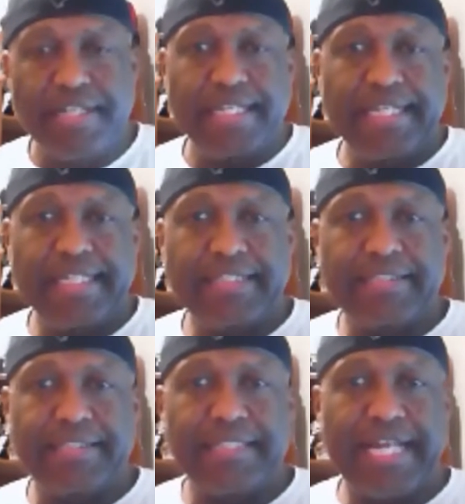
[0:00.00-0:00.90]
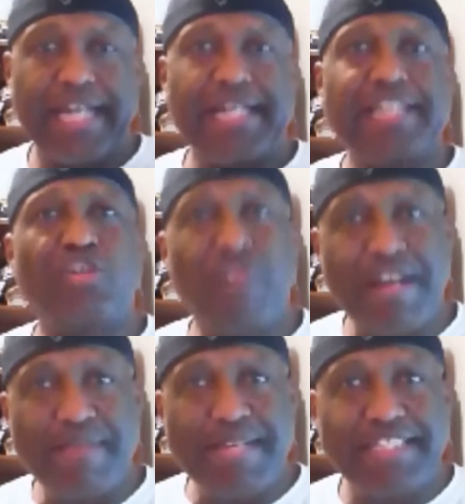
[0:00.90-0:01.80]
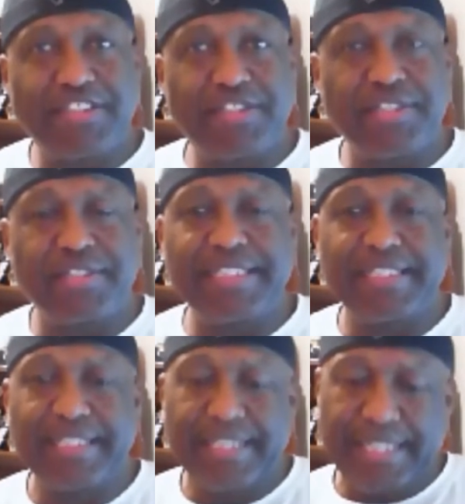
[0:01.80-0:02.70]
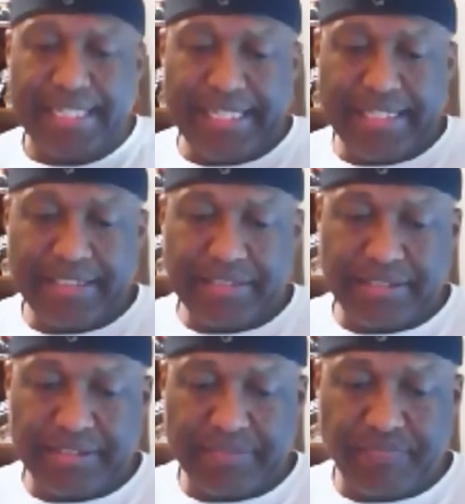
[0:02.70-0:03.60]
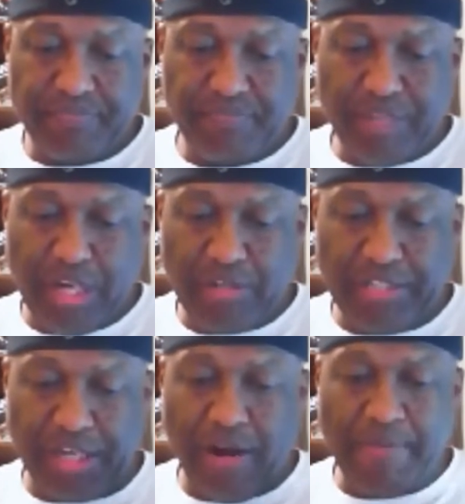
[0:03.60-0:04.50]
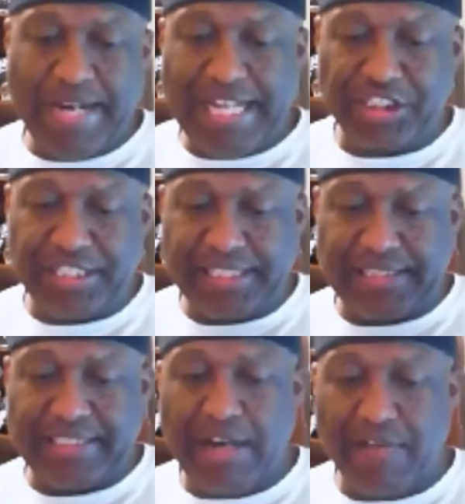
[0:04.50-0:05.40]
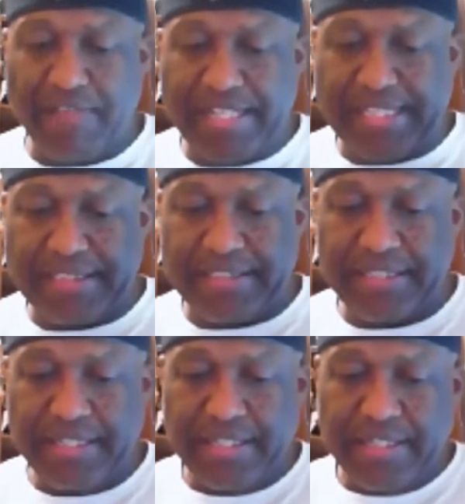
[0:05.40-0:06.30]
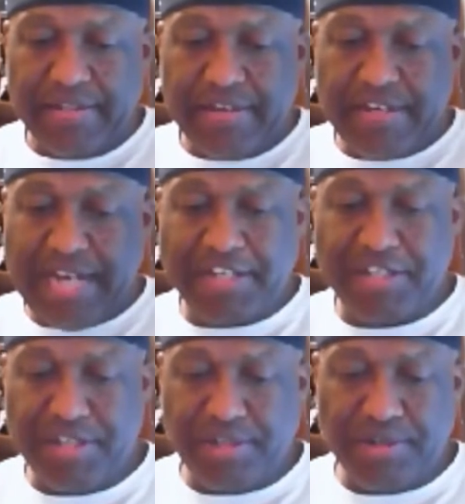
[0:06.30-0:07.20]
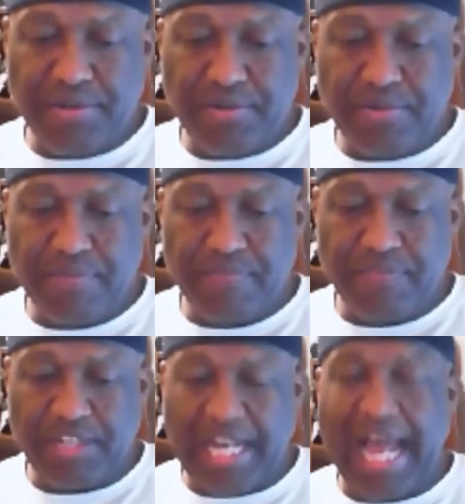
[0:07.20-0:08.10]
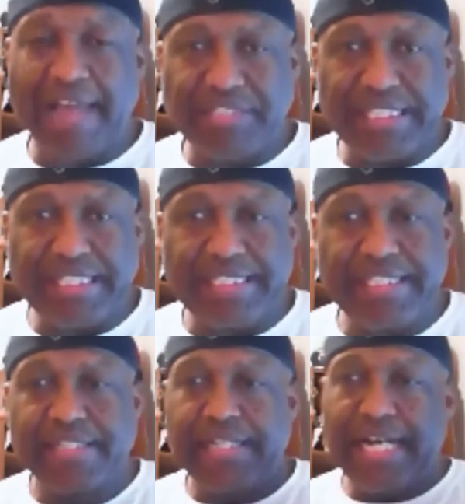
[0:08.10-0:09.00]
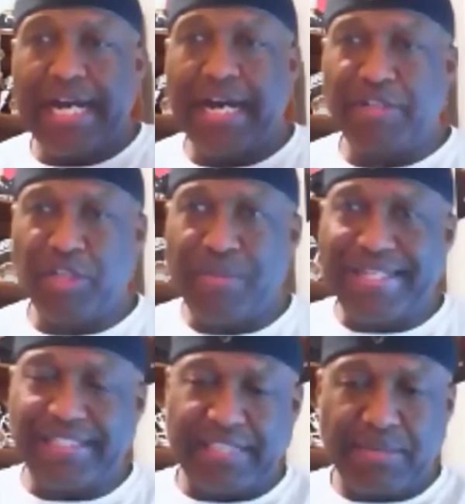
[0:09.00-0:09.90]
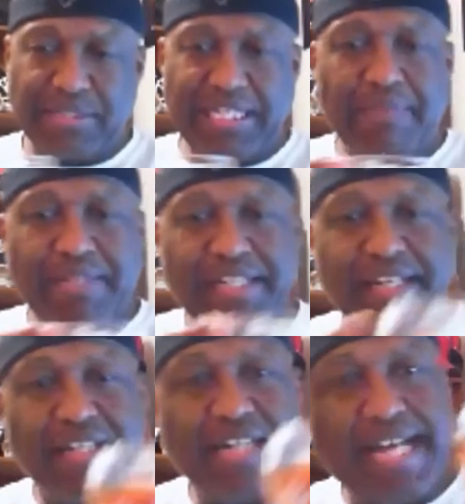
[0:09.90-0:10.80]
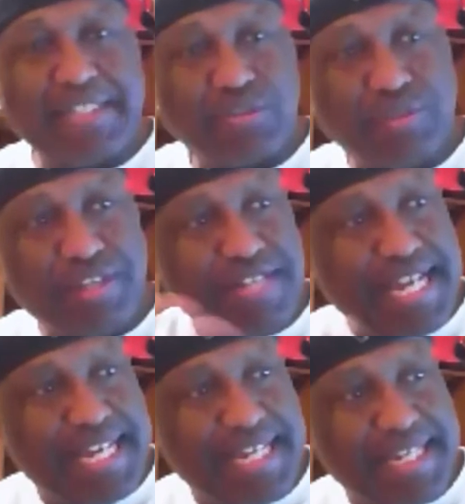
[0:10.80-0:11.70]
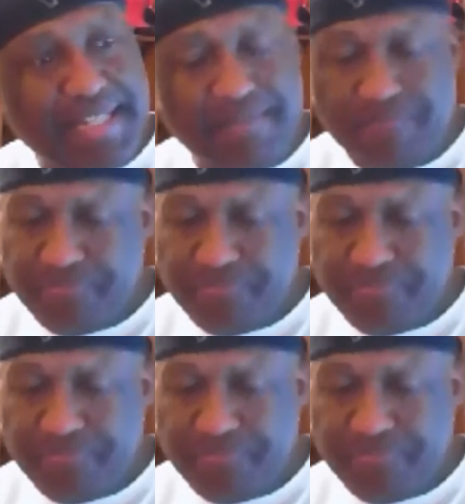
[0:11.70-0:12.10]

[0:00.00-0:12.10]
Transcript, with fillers: It's got a nice creaminess to it. It's the carbonation itself is not too lively. Um, although we can see what's happening in the glass when you take it in,